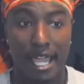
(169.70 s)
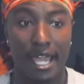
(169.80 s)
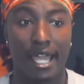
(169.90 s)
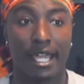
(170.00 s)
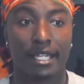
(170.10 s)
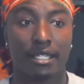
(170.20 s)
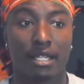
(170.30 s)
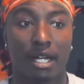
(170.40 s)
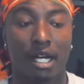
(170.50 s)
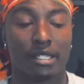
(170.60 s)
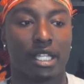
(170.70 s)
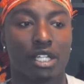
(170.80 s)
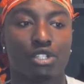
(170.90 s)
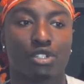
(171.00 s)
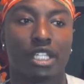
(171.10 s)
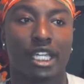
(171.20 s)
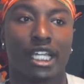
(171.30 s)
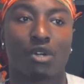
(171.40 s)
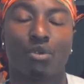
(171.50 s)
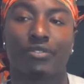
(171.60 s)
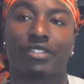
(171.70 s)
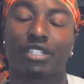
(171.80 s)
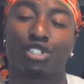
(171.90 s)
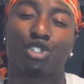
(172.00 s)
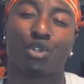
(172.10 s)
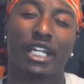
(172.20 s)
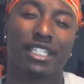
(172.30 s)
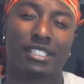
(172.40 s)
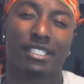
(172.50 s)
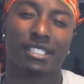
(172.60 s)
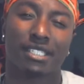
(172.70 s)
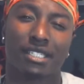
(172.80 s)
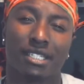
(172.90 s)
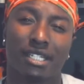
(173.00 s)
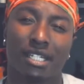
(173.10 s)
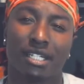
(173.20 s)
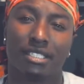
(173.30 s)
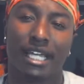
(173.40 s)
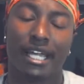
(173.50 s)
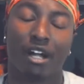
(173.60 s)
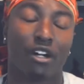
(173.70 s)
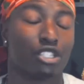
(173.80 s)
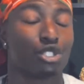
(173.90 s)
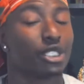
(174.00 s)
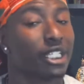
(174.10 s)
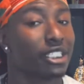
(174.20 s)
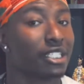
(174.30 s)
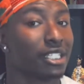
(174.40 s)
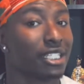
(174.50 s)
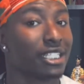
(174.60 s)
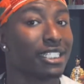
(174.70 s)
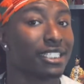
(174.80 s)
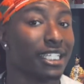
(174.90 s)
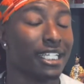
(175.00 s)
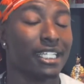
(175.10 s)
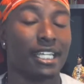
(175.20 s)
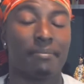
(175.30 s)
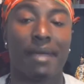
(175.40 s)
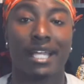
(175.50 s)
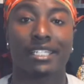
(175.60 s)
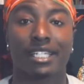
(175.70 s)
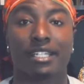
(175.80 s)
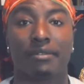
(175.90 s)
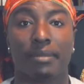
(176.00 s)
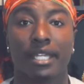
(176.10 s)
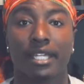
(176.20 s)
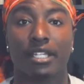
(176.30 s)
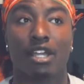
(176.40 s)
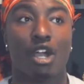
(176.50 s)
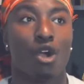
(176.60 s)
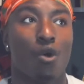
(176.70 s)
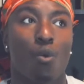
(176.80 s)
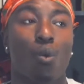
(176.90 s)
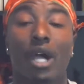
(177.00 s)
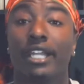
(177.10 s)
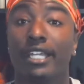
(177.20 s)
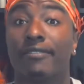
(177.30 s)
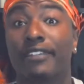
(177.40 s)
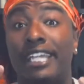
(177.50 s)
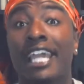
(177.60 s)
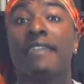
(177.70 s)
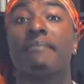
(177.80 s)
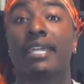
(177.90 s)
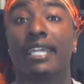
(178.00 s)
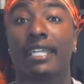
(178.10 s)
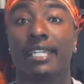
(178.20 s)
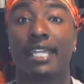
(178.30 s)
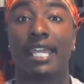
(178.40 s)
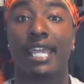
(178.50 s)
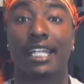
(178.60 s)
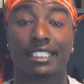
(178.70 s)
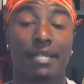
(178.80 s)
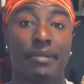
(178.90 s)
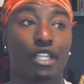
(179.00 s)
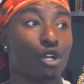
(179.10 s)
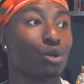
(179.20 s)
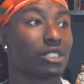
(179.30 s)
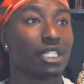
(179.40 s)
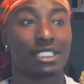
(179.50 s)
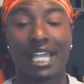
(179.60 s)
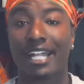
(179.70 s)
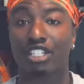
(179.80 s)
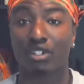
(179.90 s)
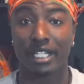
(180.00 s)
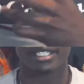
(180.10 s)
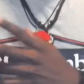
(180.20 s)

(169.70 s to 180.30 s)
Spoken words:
And another thing with the traits that are traditionally seen in masculine men, what if gay men exhibit those exact traits?